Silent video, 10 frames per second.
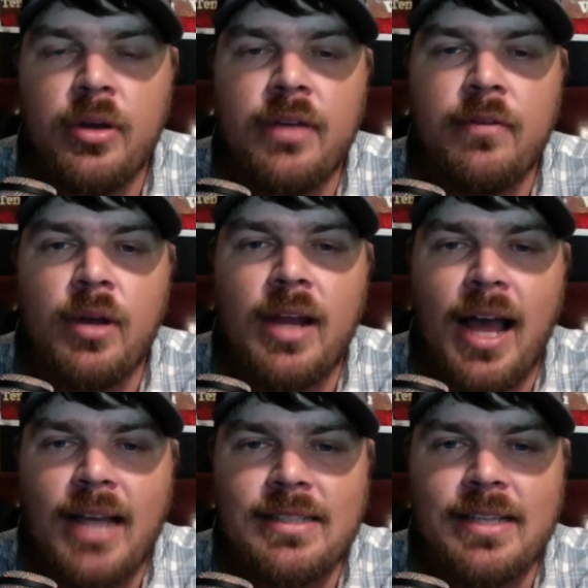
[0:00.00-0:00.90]
everyone?
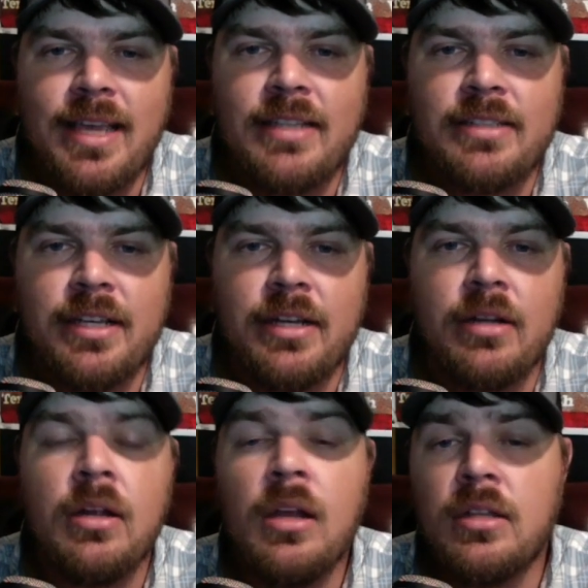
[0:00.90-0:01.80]
Isaac Hayes
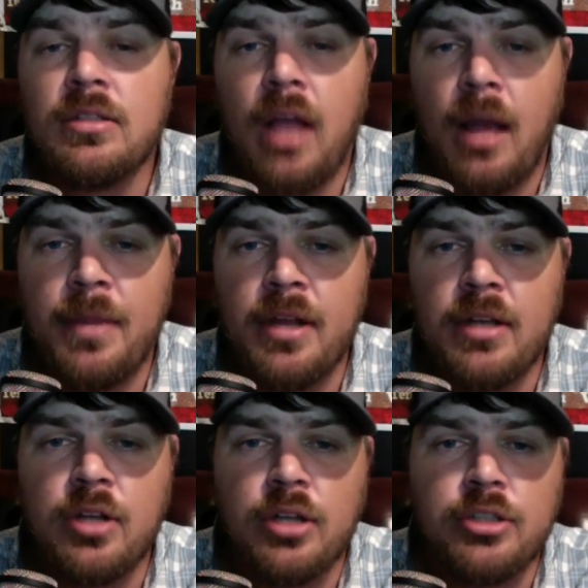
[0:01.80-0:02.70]
here. I'm here to
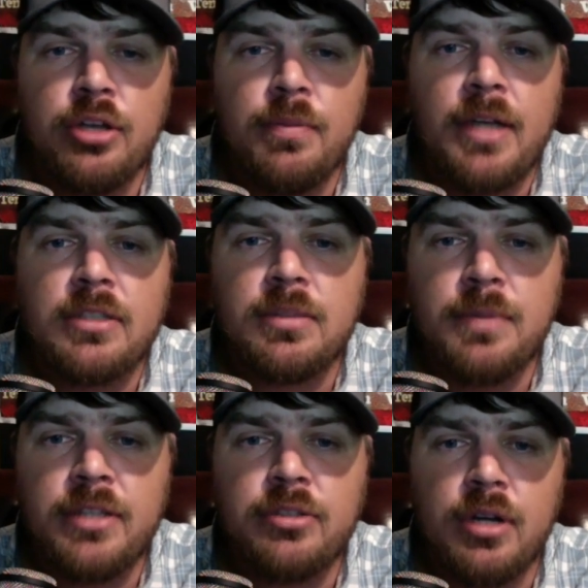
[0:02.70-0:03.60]
talk to you about
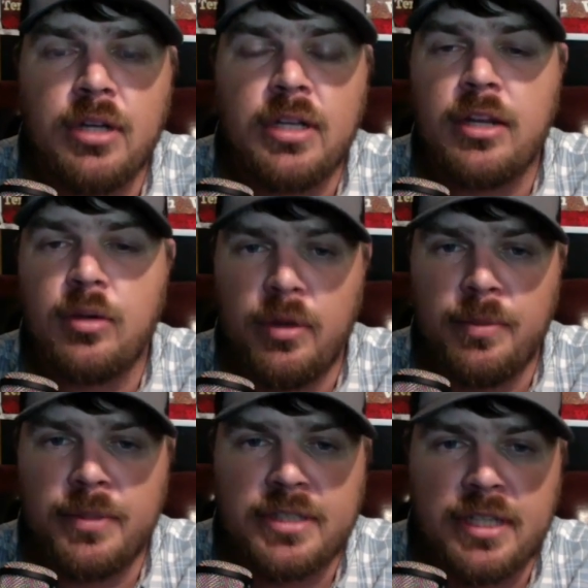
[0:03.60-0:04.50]
Smith Truck and
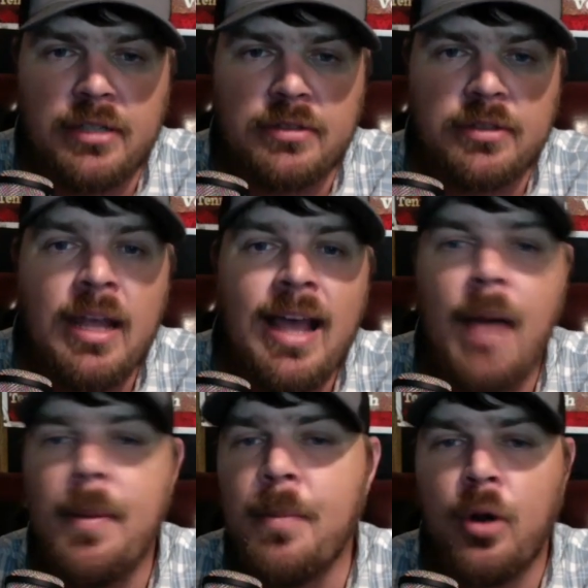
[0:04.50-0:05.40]
Equipment Sales.
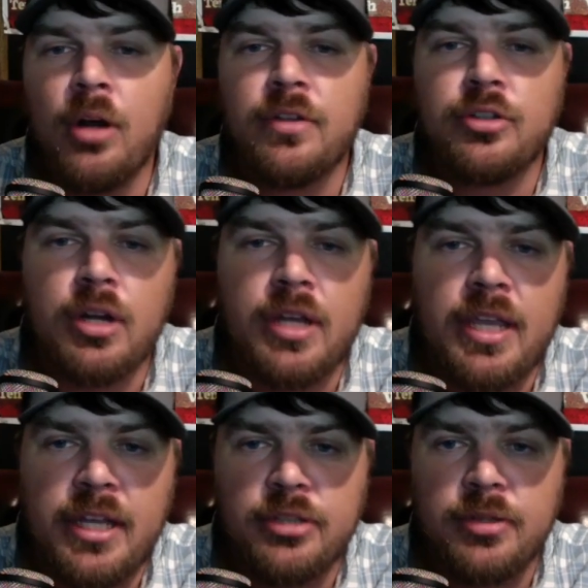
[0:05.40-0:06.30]
I've been part of the trucking
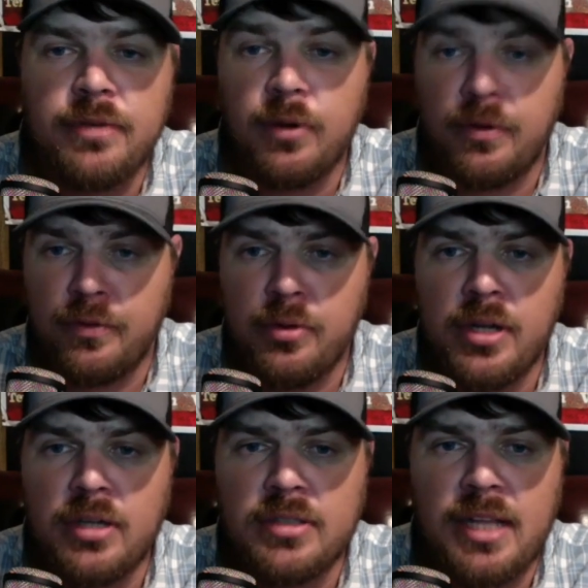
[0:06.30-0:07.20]
industry for a few
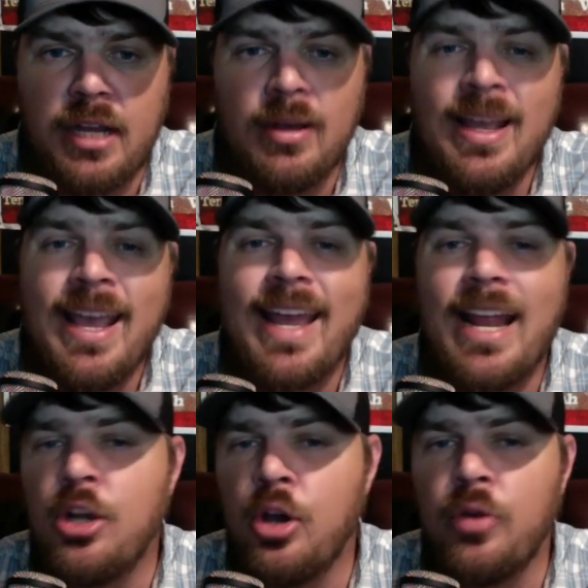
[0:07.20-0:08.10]
years now, and I
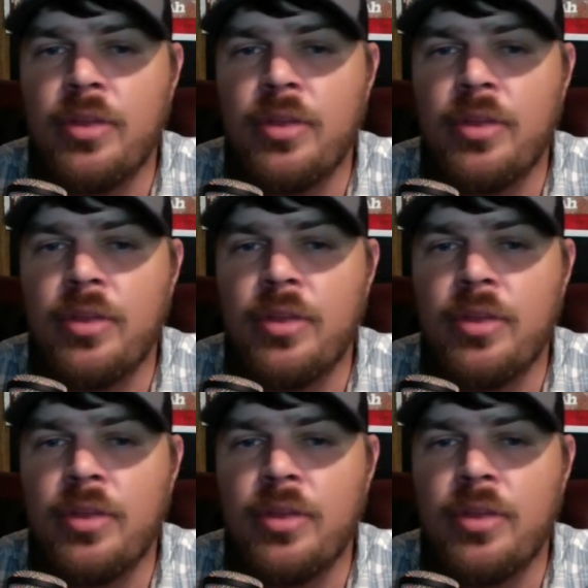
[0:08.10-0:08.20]
know the